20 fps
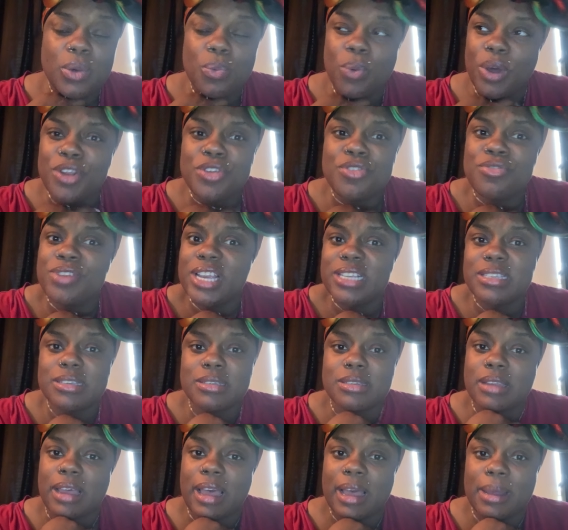What do you need to
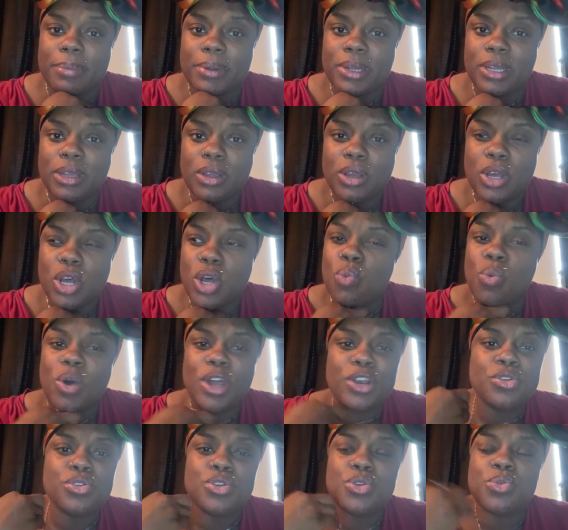stop? Or
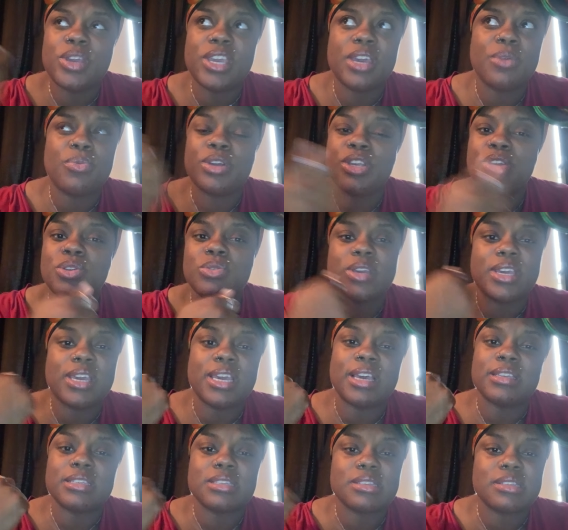what do you hear when you
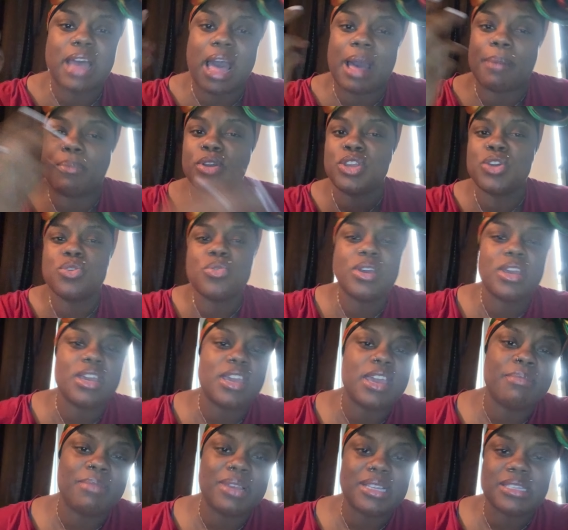hear stop? When you
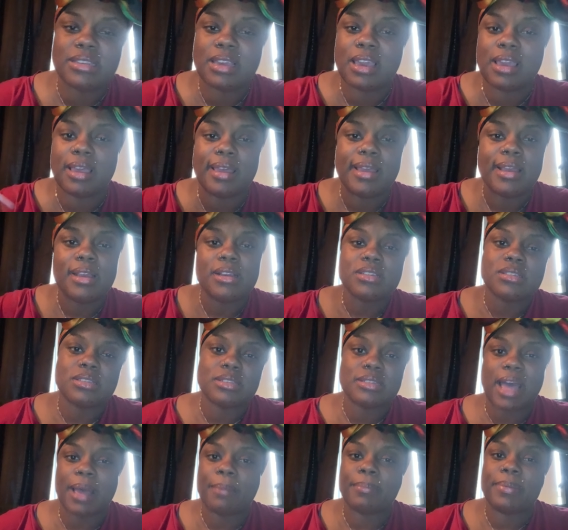hear me saying,
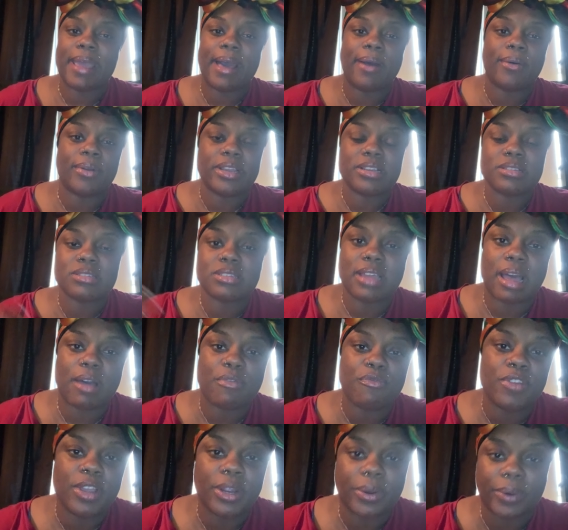stop doubting, stop
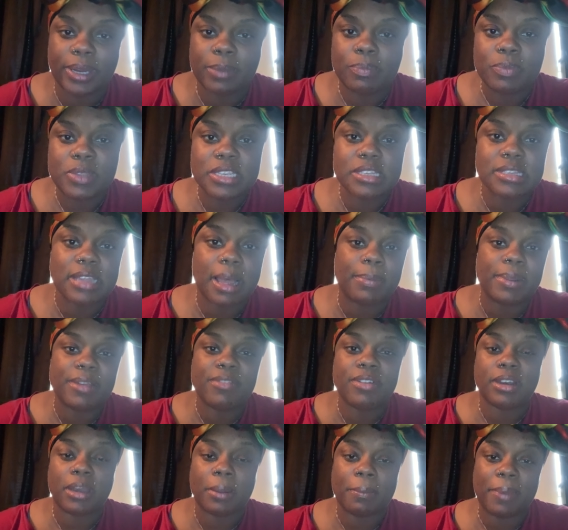fearing, stop
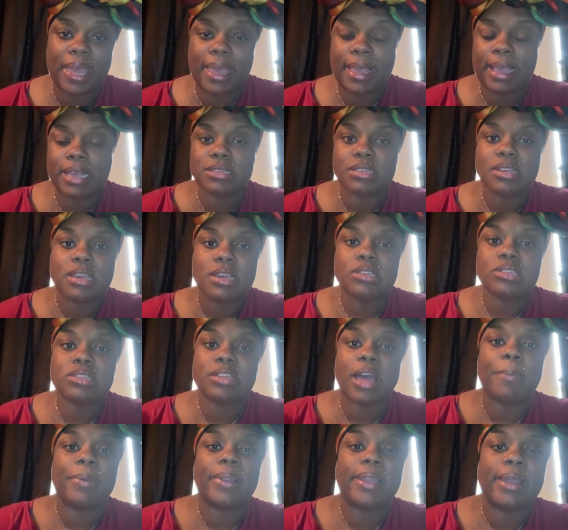living in the past,
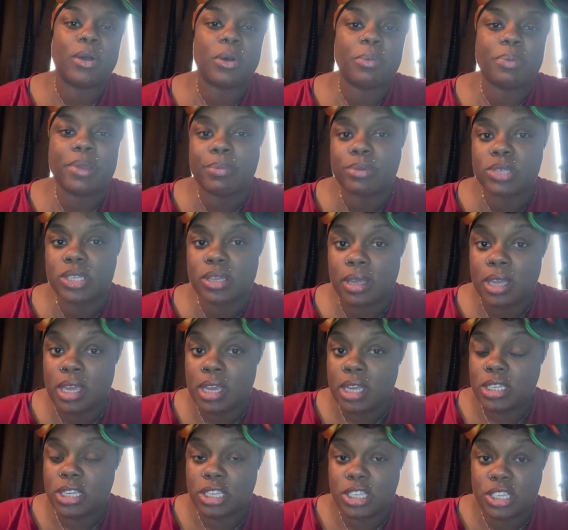stop allowing people to,
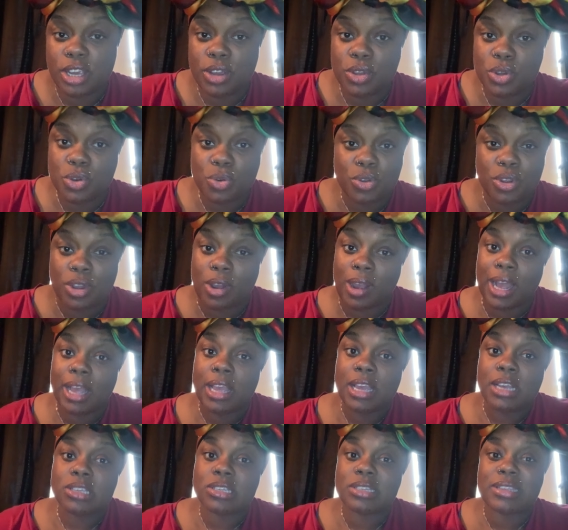to tell you who you are,
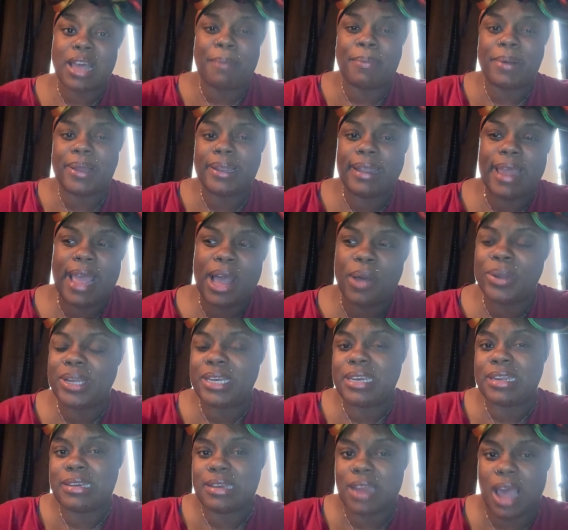stop allowing
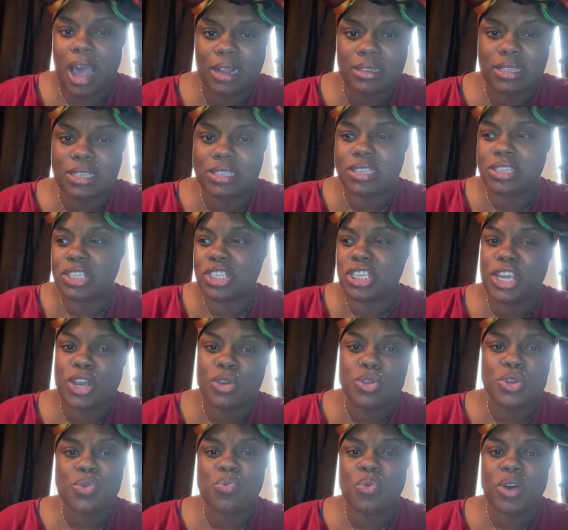the doctor to tell
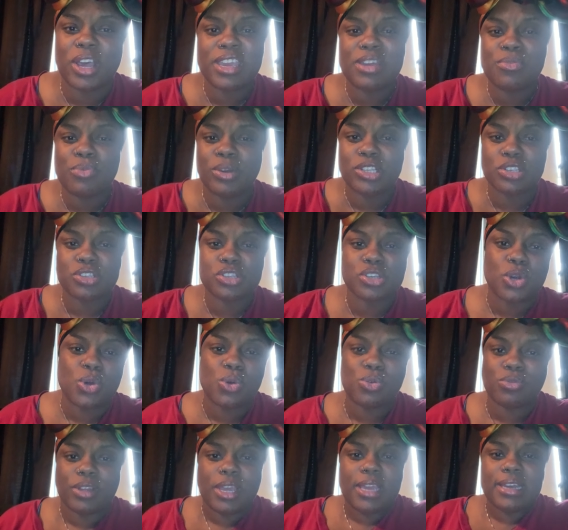you what he went to
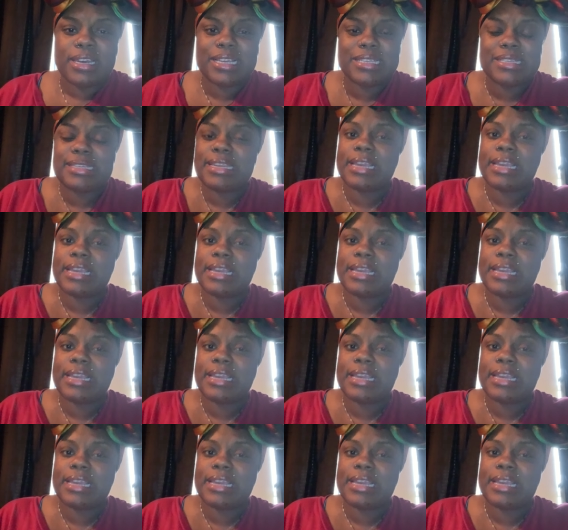school. This